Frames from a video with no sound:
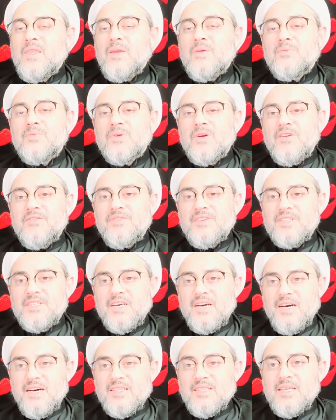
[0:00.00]
Prophet
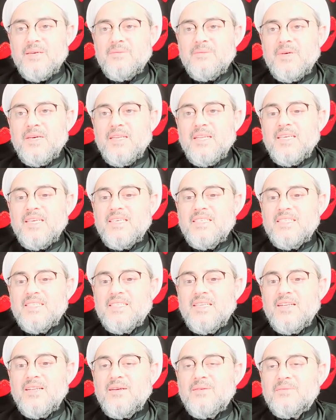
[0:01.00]
Adam alayhi
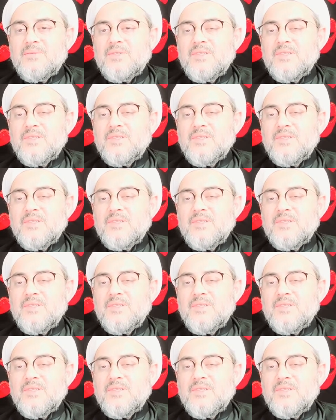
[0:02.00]
salam,